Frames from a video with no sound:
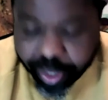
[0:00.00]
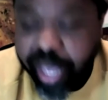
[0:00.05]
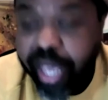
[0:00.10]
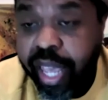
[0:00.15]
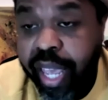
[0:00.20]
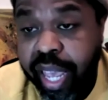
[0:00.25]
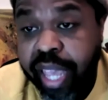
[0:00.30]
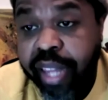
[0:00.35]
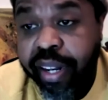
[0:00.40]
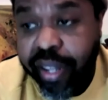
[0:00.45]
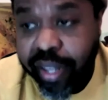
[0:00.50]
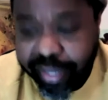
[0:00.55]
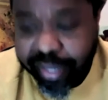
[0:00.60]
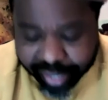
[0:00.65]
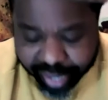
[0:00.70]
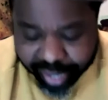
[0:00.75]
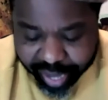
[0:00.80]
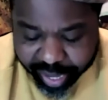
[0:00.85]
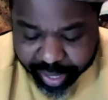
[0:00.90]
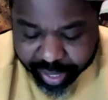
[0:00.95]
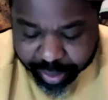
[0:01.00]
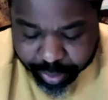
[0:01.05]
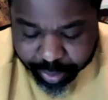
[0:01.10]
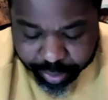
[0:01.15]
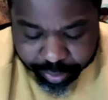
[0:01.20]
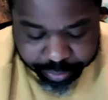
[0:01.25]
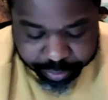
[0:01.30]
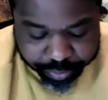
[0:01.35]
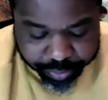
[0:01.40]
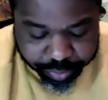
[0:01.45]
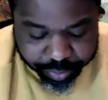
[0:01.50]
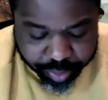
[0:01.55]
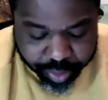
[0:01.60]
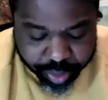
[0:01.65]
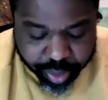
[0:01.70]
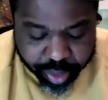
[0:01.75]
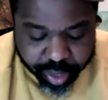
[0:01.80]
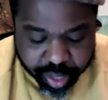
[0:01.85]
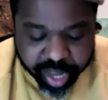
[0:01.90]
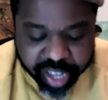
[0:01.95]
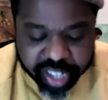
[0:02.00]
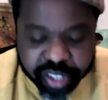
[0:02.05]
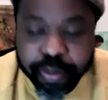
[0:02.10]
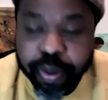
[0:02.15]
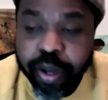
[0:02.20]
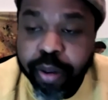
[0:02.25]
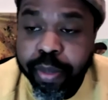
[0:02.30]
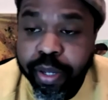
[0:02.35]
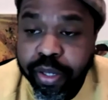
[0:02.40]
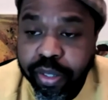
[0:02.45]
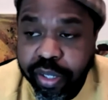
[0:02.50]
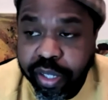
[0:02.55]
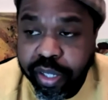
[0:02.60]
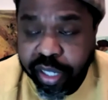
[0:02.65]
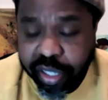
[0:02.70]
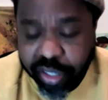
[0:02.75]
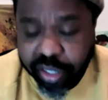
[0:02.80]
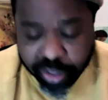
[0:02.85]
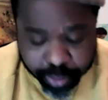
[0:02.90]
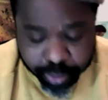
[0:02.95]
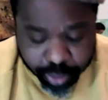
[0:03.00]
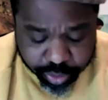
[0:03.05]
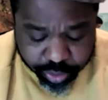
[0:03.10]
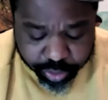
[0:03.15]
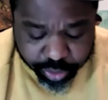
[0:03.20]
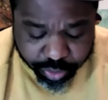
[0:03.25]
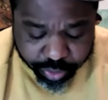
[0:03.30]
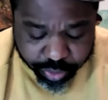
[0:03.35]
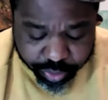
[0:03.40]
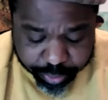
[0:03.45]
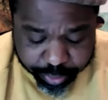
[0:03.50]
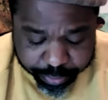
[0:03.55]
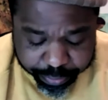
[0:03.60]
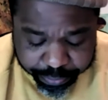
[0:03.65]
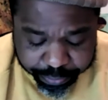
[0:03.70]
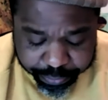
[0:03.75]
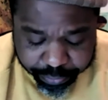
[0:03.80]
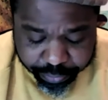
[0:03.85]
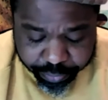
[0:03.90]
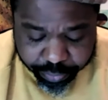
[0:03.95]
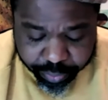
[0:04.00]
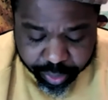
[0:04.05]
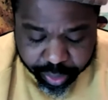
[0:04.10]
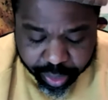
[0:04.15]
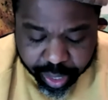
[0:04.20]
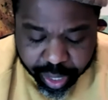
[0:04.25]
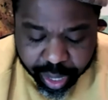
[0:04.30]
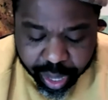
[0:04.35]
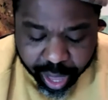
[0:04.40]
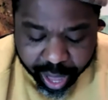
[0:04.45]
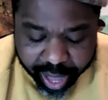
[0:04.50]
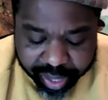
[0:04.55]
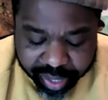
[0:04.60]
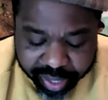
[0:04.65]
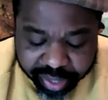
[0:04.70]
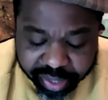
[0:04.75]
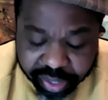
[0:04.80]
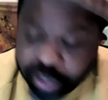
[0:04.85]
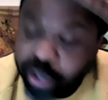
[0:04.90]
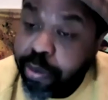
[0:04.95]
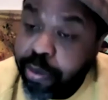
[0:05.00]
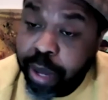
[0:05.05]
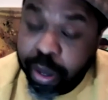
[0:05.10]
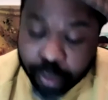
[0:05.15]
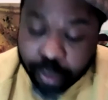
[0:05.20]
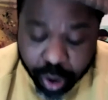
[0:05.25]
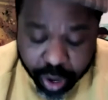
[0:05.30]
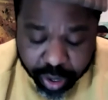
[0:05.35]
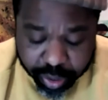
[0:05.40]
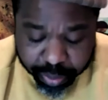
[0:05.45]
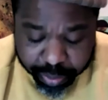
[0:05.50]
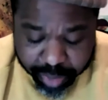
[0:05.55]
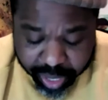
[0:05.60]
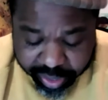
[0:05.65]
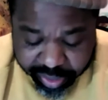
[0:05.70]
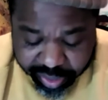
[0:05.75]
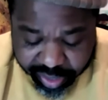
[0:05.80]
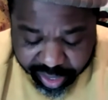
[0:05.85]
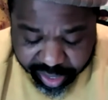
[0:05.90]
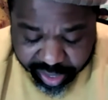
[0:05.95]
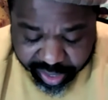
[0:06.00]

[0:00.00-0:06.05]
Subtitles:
and undeniable, experimental and exploratory? I listened on my Walkman to the